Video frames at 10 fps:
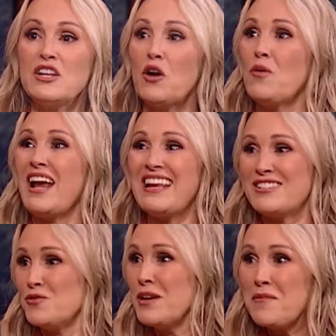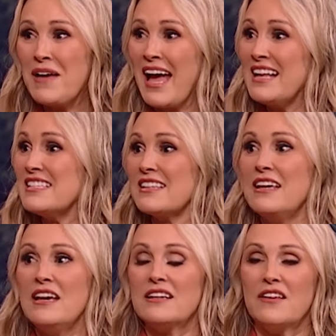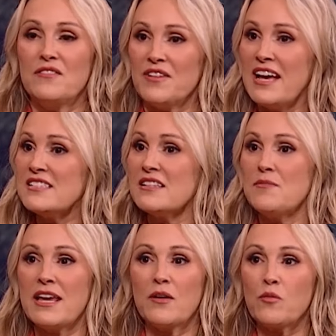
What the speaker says: You know, when I do get mad, to confess and to make it